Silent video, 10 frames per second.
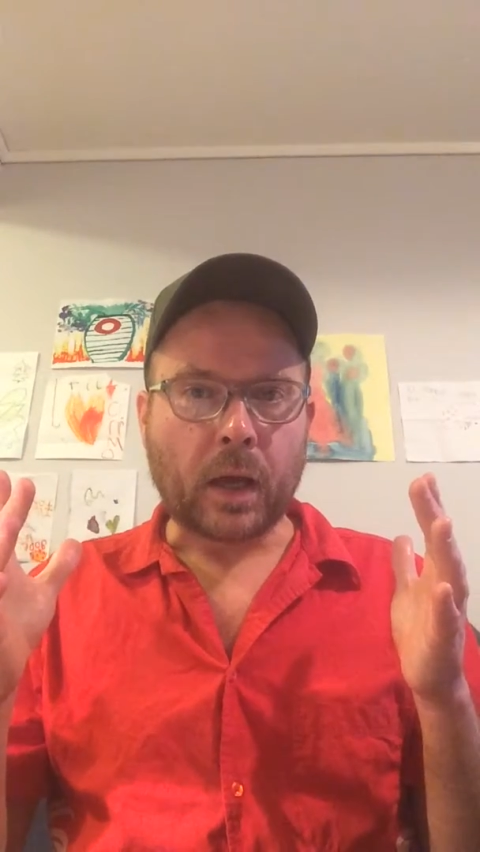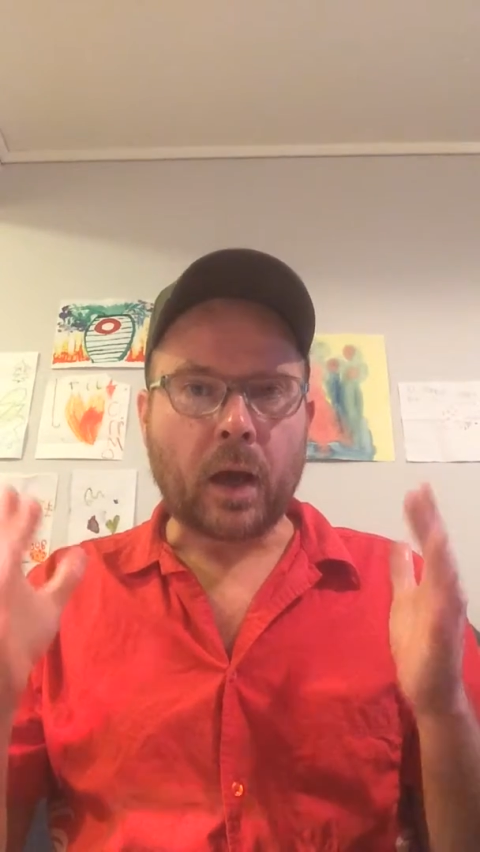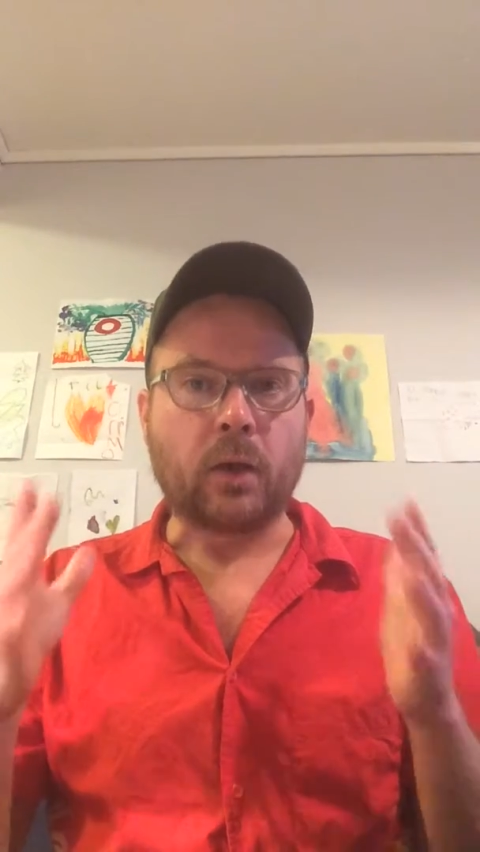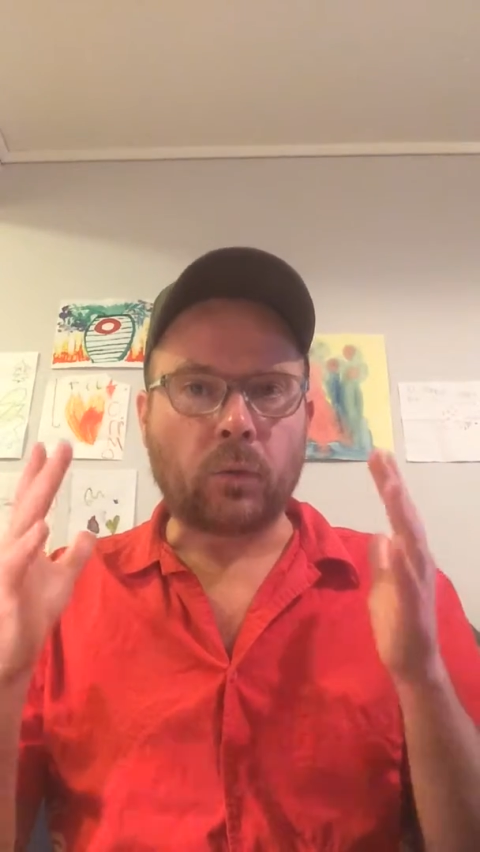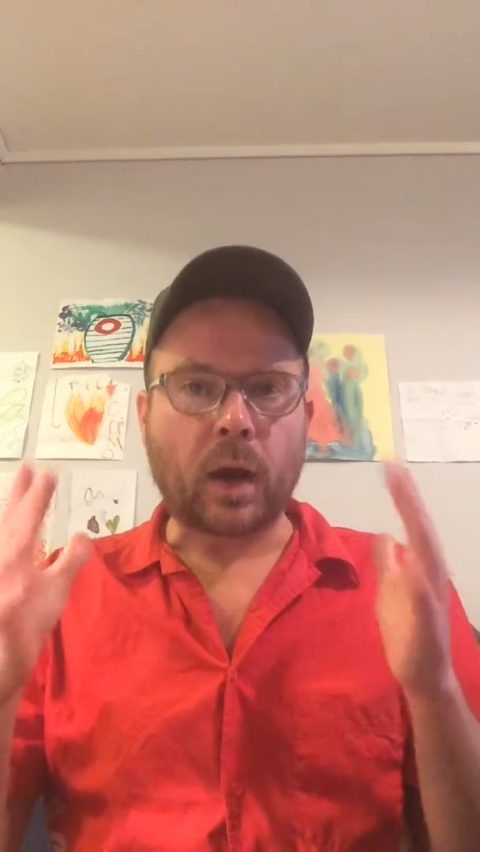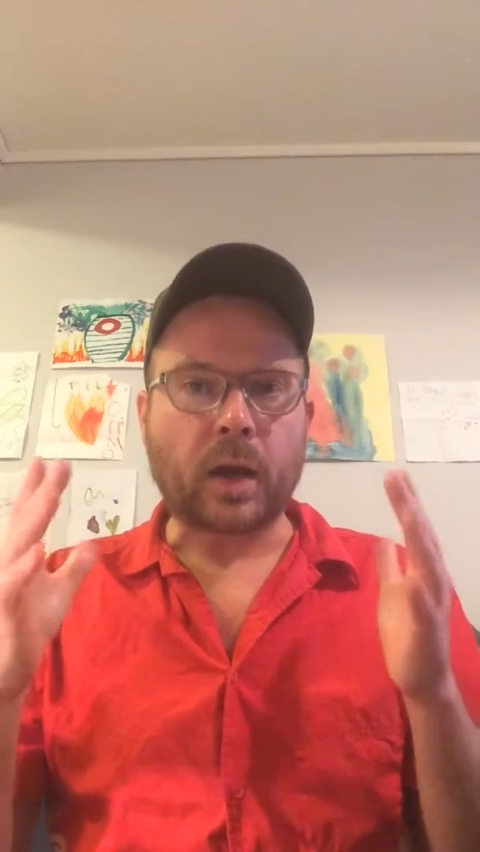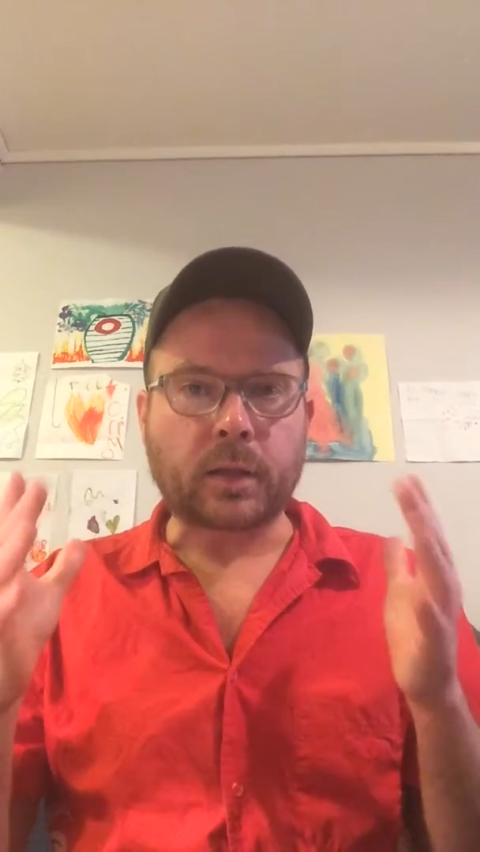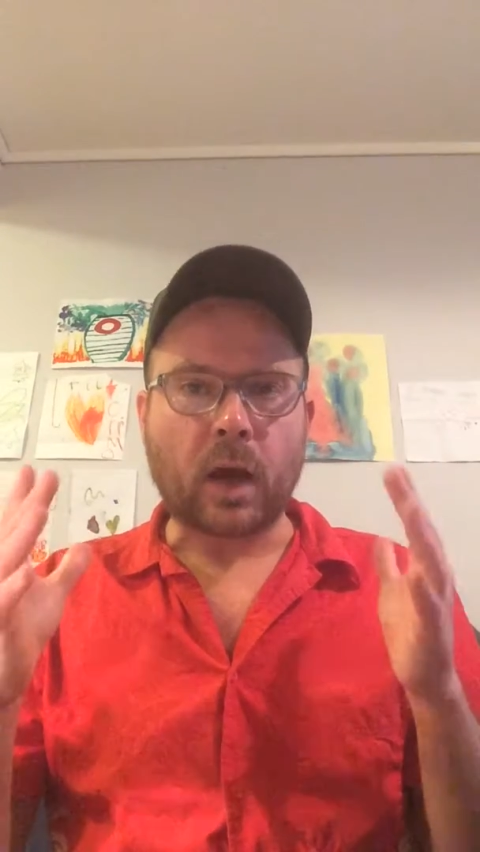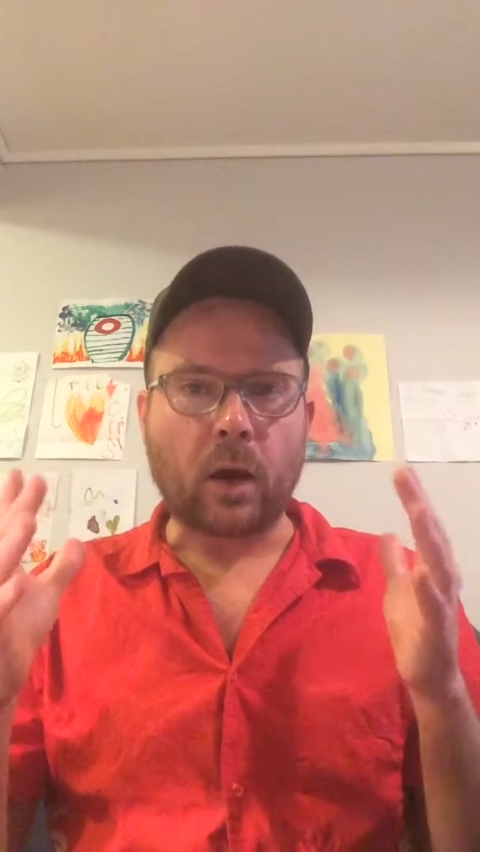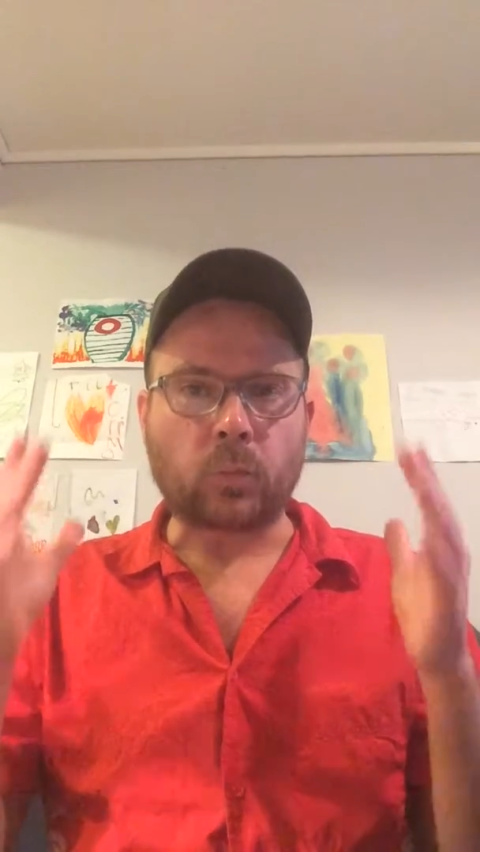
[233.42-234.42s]
and
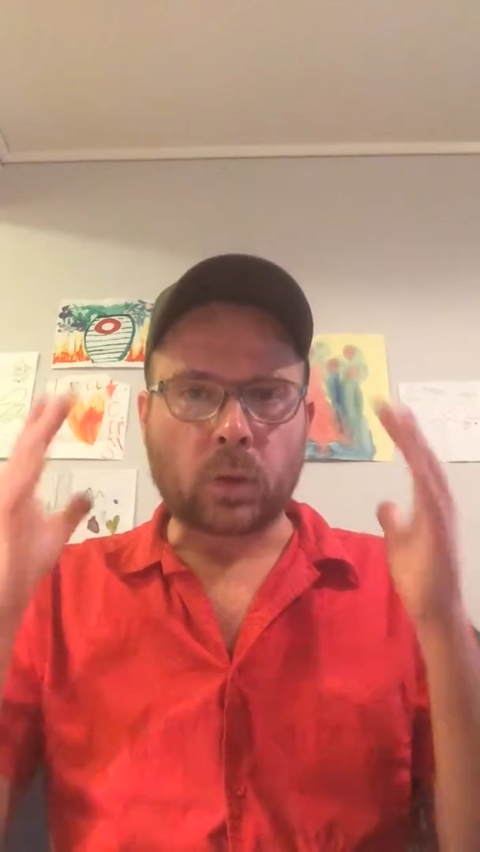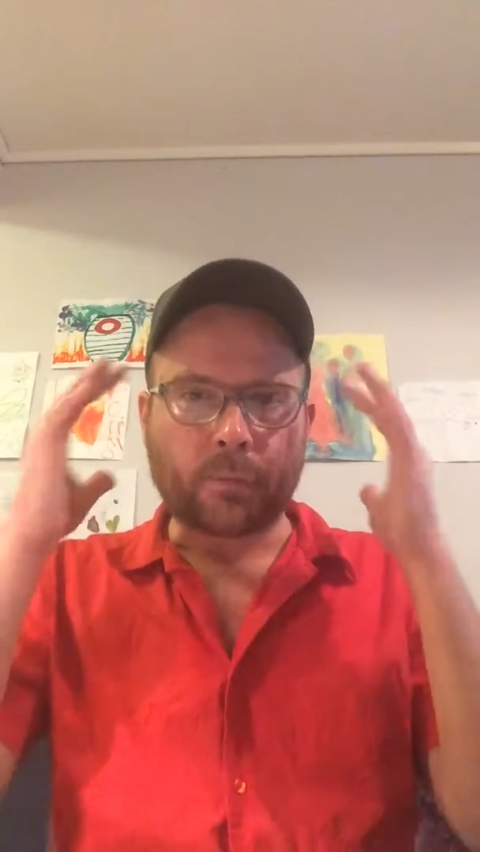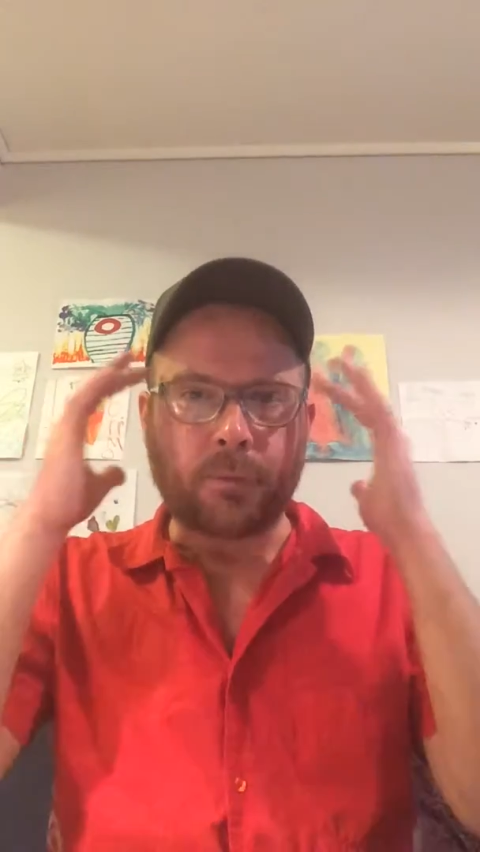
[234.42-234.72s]
write out what the